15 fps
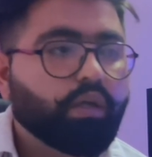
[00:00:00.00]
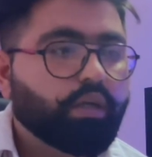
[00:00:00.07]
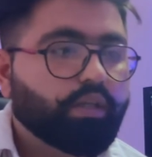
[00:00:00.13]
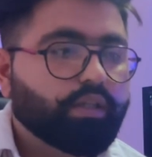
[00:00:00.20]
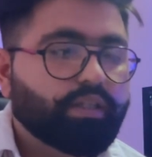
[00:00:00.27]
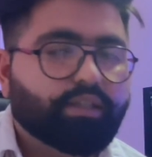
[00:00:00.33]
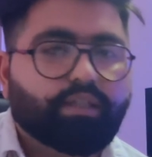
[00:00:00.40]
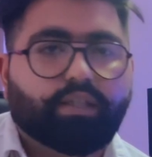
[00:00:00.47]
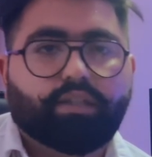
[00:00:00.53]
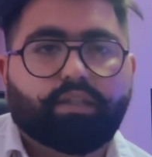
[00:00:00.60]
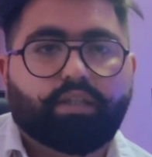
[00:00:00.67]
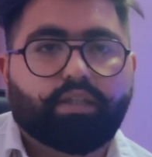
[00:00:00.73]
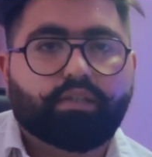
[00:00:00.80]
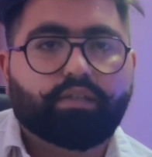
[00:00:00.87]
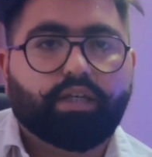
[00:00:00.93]
these are the
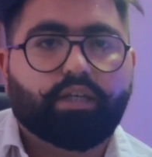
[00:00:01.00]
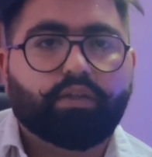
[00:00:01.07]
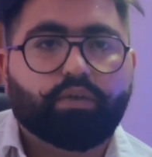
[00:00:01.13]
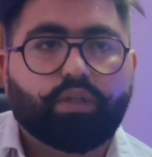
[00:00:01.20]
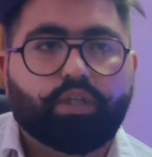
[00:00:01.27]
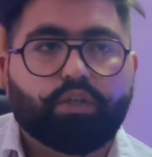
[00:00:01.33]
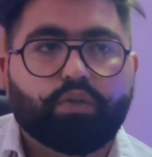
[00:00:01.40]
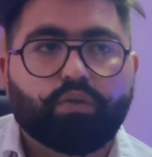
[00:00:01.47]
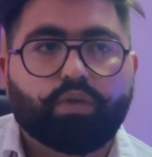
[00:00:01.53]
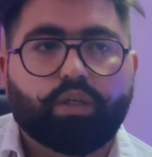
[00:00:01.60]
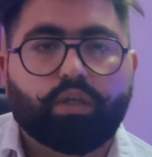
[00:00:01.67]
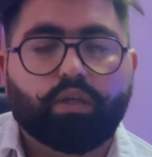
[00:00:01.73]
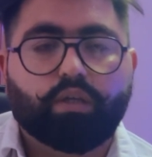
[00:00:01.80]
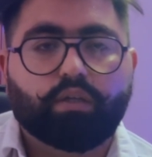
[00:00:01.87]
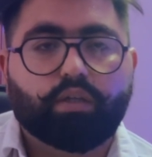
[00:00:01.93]
things that you need to
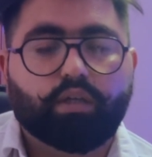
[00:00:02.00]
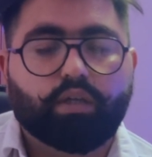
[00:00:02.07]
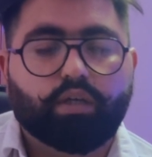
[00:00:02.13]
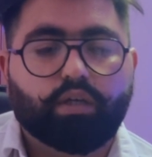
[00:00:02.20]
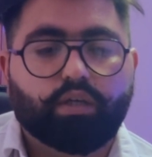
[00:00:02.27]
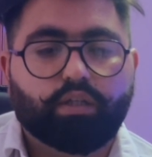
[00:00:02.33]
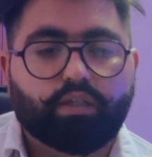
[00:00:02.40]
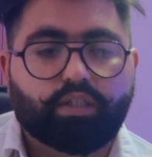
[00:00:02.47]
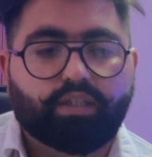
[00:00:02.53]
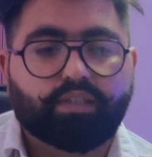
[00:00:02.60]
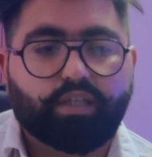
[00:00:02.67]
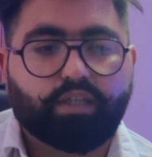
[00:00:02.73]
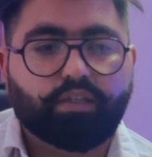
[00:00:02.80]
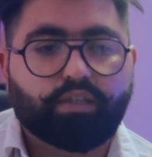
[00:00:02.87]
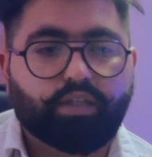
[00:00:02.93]
keep, these
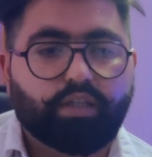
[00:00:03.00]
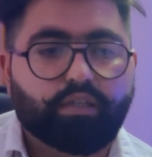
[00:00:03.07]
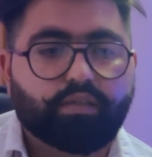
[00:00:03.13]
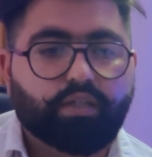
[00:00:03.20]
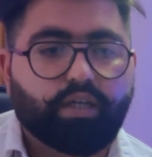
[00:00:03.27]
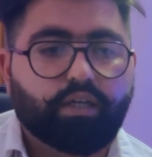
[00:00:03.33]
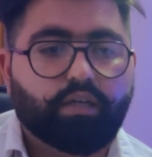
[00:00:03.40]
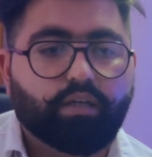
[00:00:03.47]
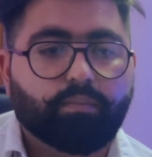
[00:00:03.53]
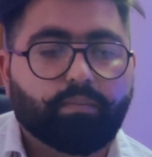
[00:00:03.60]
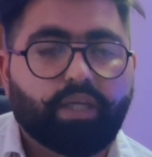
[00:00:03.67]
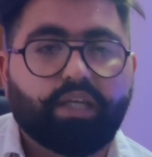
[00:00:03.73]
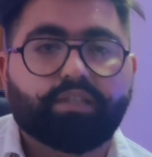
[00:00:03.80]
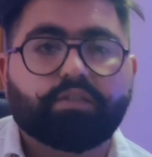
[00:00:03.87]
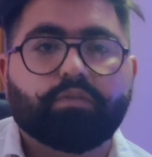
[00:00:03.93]
are the things that
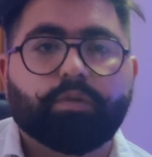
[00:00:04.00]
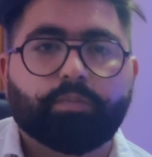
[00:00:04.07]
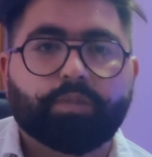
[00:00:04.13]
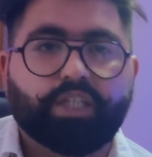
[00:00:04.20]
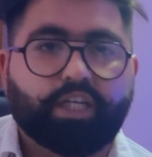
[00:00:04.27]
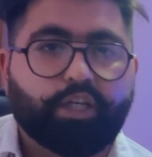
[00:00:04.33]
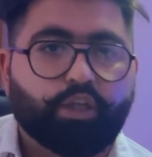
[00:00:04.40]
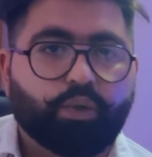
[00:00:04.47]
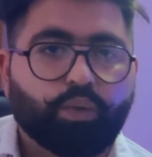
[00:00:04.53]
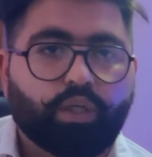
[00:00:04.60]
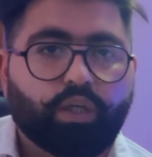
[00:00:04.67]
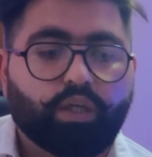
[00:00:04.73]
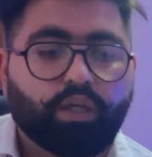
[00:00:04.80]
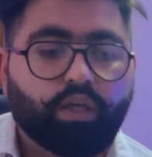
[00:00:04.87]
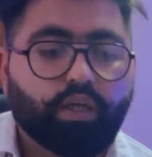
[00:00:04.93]
makes a website
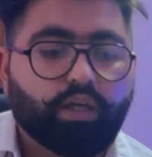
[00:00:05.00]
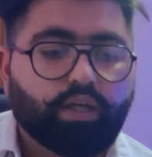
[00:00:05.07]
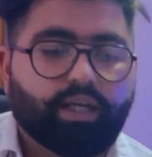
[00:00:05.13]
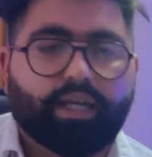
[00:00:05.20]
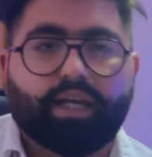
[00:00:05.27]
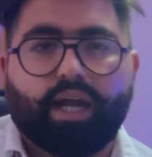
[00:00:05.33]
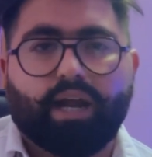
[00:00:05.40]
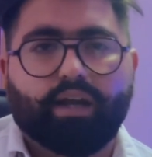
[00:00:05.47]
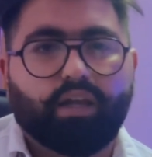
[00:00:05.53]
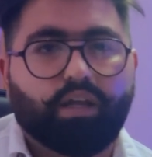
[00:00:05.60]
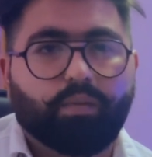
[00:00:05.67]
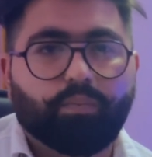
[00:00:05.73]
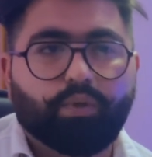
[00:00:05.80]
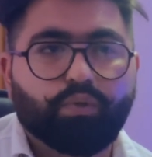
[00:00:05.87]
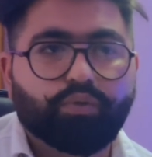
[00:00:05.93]
unique, like adding a
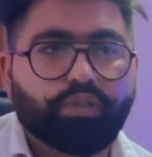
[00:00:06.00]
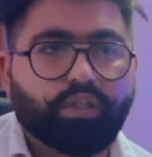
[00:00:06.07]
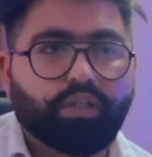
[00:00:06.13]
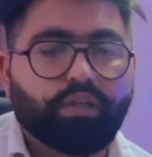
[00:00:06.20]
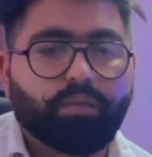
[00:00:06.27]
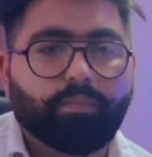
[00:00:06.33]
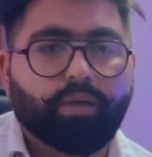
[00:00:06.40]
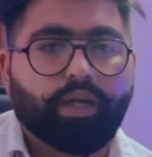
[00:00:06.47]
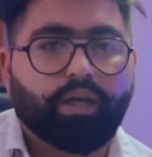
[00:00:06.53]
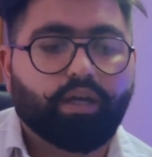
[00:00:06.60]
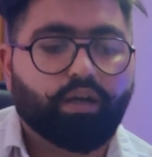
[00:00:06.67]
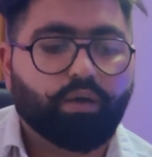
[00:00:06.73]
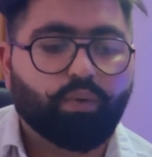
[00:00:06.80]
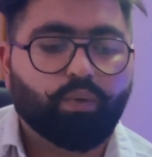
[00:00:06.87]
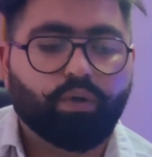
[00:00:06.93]
music in the
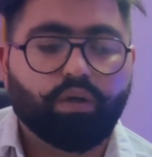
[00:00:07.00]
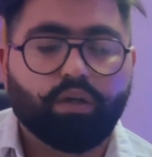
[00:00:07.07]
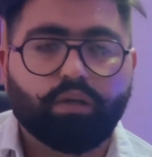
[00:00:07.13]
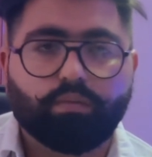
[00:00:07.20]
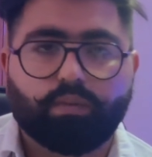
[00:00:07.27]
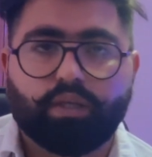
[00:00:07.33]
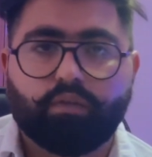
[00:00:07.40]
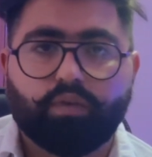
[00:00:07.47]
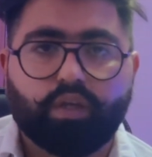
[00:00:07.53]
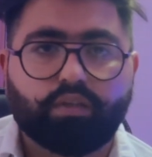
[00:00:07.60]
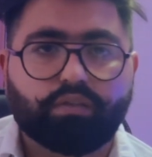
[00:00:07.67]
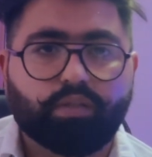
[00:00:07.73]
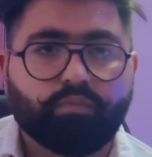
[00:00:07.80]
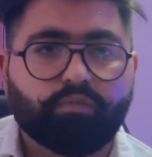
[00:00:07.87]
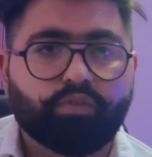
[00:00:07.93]
background, giving
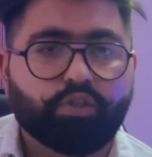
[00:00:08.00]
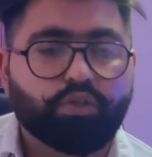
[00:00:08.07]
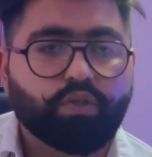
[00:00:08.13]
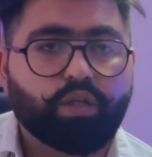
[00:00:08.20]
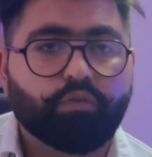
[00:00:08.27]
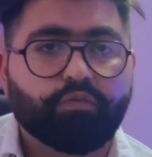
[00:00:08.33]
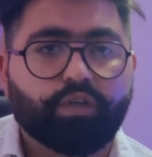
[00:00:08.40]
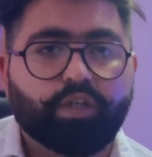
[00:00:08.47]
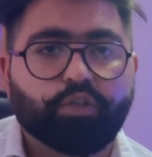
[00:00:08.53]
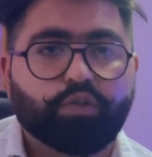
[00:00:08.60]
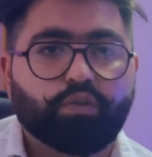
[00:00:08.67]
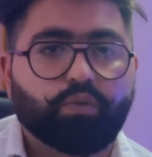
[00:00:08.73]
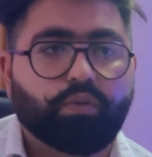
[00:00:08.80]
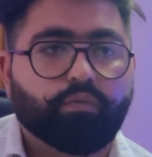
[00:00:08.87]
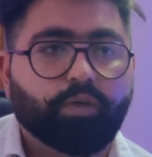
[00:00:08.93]
some visual effects
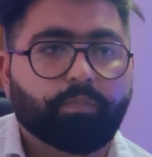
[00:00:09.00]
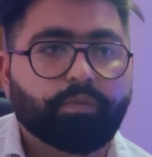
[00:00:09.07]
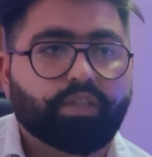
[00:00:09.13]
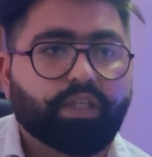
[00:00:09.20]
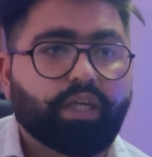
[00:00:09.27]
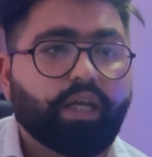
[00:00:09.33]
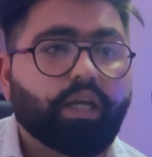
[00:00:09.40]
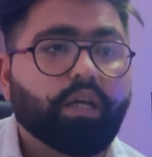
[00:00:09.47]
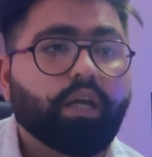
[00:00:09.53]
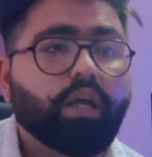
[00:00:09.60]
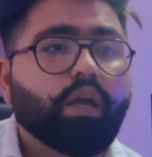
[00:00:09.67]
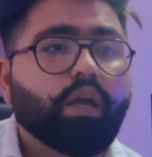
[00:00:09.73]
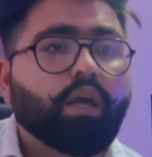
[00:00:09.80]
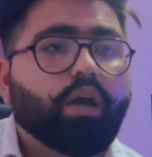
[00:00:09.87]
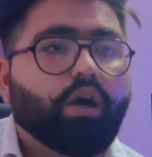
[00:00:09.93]
to the website,
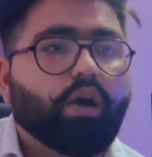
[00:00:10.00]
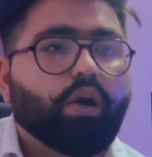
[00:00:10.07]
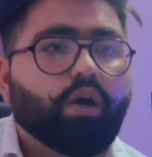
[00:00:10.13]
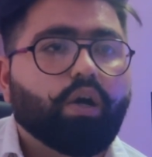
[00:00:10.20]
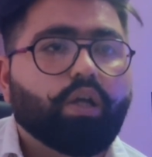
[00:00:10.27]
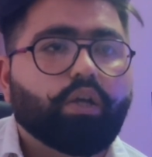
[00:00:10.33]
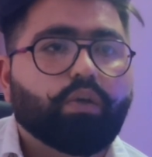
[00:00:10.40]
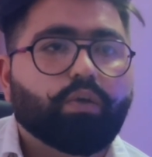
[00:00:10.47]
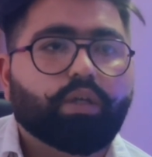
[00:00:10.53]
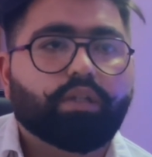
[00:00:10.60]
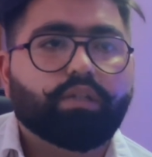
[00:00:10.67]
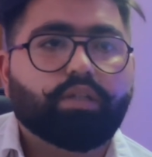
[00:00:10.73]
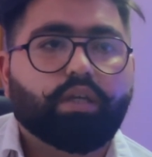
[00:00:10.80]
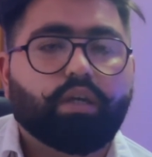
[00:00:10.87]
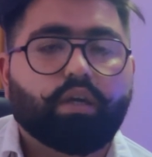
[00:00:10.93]
or you can
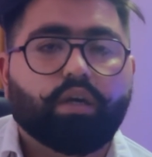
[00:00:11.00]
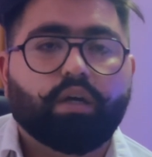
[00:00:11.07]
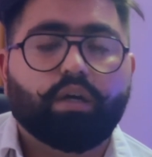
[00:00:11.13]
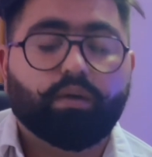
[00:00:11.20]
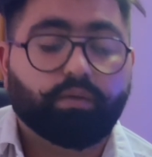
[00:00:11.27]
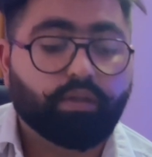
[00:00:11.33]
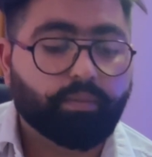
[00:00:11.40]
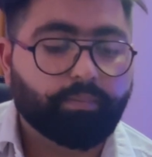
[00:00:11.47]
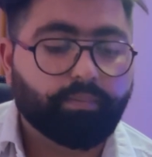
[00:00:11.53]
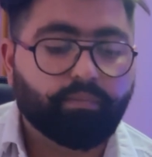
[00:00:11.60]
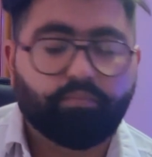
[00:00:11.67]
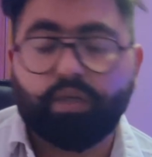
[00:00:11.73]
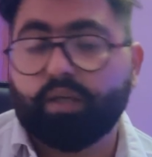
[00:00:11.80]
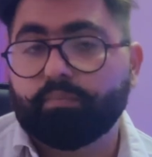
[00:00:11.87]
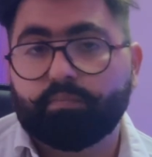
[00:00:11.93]
say the
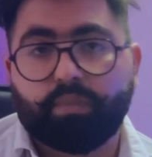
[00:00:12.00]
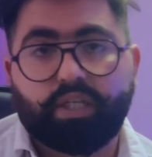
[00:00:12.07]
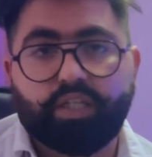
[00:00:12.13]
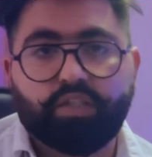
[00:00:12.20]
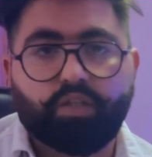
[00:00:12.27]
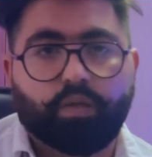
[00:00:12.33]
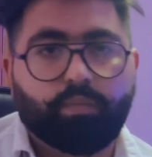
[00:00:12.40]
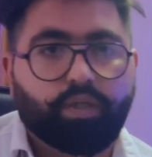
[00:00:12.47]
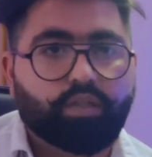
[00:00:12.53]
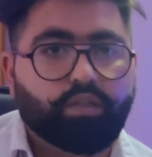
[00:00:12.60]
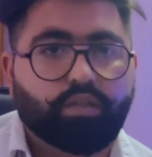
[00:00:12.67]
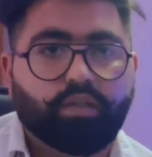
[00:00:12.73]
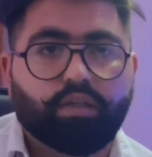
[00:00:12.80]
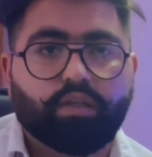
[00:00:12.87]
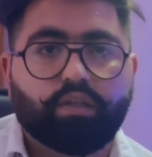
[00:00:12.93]
major
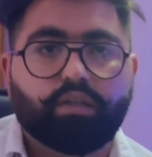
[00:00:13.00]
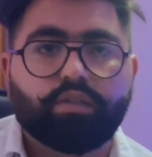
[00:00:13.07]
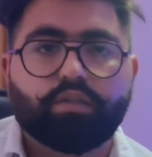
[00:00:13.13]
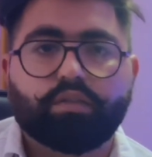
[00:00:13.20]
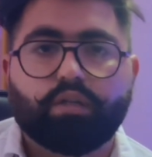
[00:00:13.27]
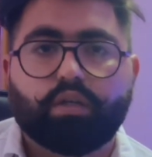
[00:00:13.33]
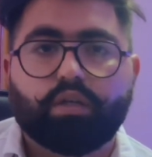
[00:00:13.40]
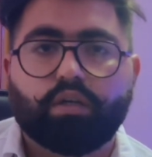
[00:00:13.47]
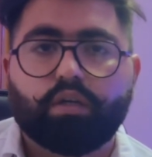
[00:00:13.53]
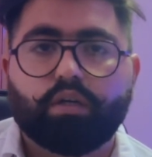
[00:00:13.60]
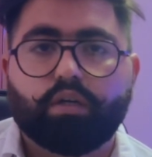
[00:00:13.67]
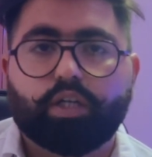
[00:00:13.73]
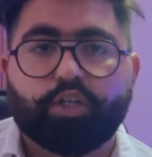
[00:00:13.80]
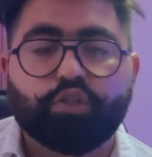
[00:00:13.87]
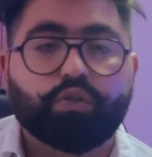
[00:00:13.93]
thing is
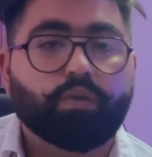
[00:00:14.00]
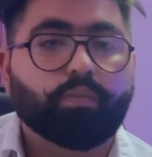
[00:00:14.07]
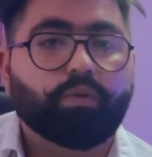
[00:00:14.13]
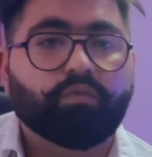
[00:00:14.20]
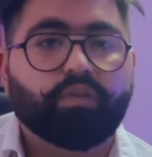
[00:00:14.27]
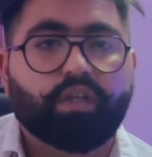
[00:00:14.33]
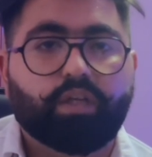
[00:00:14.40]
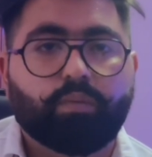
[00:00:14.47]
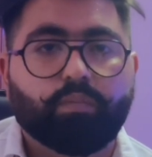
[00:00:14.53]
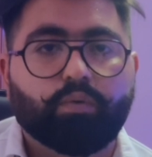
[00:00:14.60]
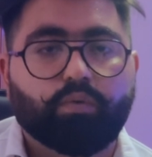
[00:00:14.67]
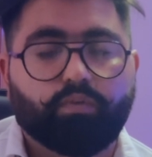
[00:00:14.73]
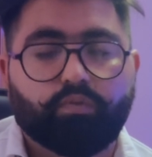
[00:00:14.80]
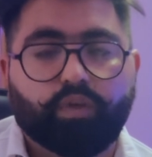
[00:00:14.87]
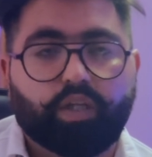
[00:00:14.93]
it should be
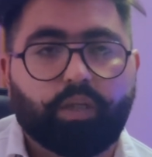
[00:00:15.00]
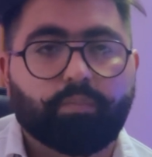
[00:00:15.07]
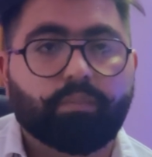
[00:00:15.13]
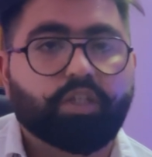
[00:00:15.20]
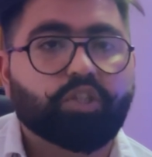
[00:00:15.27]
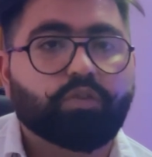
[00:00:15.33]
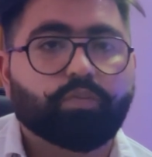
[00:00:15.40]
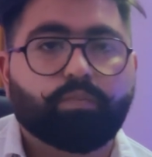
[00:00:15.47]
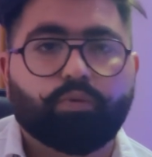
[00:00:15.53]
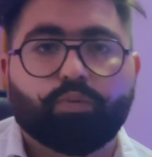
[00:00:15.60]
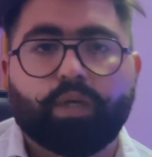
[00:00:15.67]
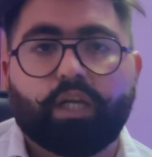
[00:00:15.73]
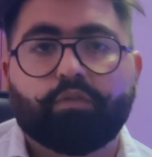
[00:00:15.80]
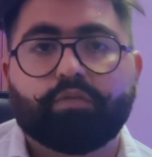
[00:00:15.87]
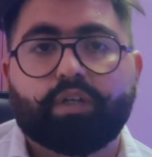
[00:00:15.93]
very much
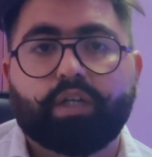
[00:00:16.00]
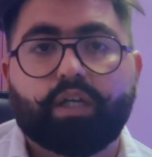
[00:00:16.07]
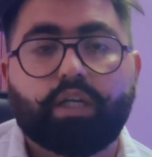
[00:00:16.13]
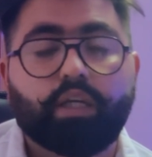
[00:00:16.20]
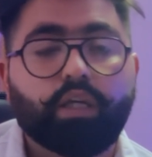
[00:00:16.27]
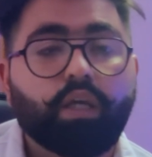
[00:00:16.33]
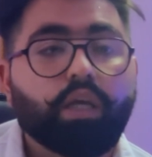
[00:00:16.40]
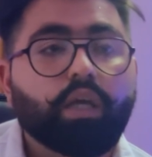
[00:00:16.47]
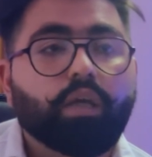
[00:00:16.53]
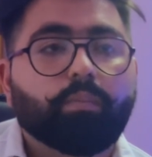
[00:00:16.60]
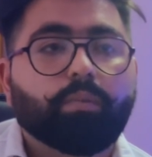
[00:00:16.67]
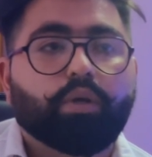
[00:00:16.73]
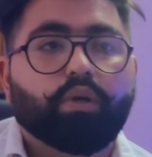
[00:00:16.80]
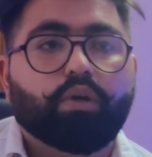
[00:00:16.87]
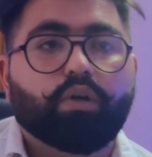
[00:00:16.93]
mobile friendly,
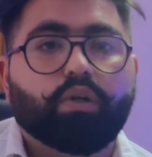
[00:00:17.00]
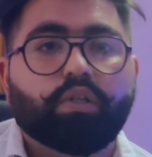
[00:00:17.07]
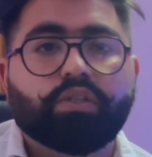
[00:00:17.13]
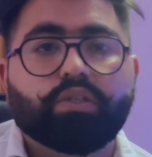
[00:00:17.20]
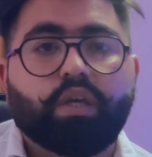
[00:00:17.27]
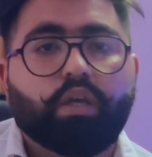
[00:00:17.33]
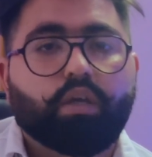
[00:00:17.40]
because